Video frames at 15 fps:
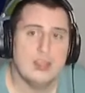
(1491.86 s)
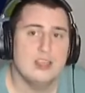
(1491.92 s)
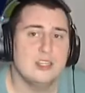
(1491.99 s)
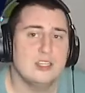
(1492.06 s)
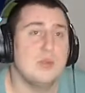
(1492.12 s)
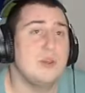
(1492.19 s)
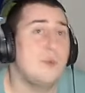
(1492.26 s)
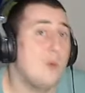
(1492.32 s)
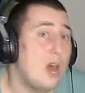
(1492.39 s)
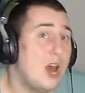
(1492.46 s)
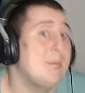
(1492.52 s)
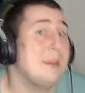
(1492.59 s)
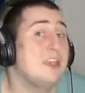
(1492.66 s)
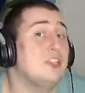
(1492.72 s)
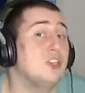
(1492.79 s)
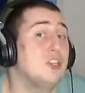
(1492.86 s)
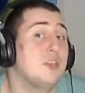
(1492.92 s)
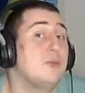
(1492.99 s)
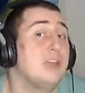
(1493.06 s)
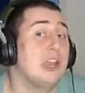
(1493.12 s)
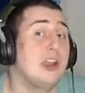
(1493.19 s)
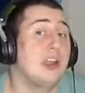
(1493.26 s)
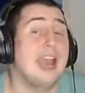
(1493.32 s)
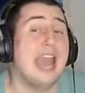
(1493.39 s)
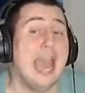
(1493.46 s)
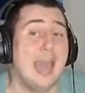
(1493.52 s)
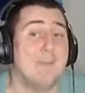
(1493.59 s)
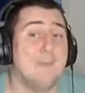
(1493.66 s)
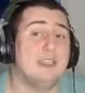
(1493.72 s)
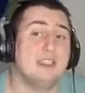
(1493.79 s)
So we want to make sure that we are
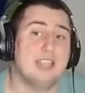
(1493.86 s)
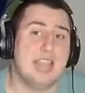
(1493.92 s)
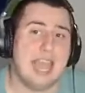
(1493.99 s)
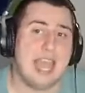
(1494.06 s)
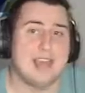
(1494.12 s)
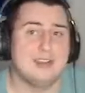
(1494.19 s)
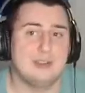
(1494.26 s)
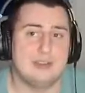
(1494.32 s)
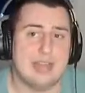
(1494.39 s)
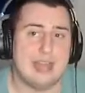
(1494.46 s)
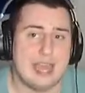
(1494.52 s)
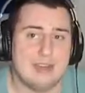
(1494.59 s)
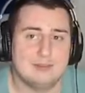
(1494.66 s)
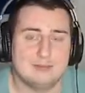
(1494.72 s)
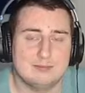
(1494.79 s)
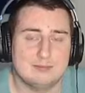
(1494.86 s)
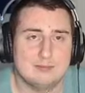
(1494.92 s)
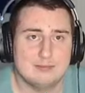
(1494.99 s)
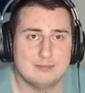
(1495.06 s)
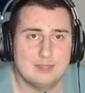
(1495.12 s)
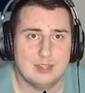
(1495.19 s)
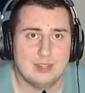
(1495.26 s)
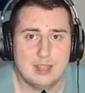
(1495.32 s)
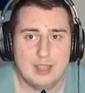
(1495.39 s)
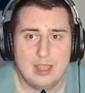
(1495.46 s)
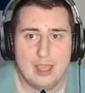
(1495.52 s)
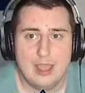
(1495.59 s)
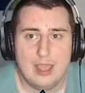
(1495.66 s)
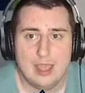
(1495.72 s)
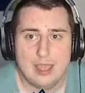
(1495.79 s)
apt to handle that.
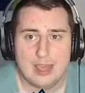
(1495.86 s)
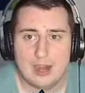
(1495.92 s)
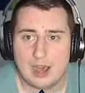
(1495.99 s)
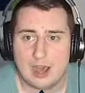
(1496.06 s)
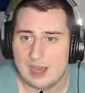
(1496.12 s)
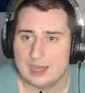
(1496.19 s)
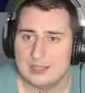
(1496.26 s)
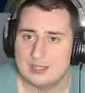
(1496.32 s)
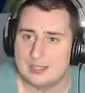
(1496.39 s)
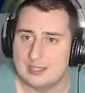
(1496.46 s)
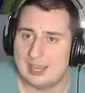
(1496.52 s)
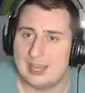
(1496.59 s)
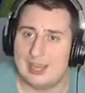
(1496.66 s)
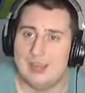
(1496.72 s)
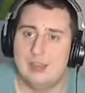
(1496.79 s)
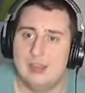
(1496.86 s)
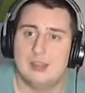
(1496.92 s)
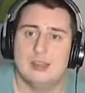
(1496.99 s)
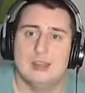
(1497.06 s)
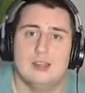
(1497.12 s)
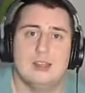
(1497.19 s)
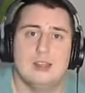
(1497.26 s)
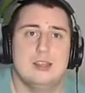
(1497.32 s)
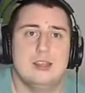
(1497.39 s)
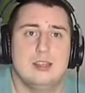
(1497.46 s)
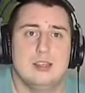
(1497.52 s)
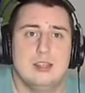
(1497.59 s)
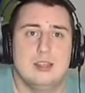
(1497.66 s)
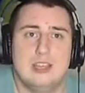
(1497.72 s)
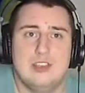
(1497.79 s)
And honestly,
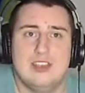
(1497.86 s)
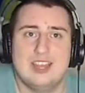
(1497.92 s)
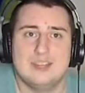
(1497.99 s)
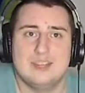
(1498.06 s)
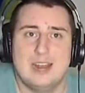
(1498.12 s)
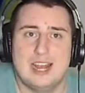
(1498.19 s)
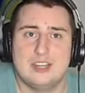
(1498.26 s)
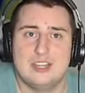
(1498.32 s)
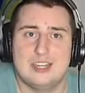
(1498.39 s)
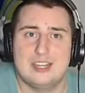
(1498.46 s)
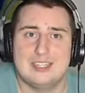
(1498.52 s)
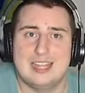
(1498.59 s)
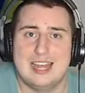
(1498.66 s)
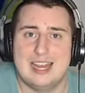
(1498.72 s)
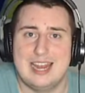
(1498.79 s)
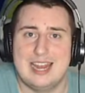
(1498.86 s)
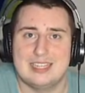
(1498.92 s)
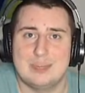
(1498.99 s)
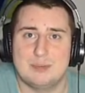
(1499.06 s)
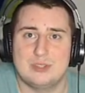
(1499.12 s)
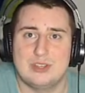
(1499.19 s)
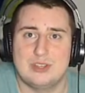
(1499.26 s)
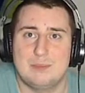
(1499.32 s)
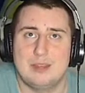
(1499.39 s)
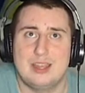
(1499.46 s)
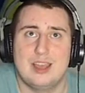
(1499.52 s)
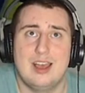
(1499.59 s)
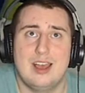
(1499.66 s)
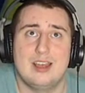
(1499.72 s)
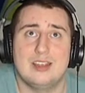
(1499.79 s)
you guys might actually get to see that next episode,
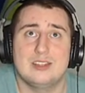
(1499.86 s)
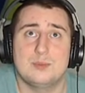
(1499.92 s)
because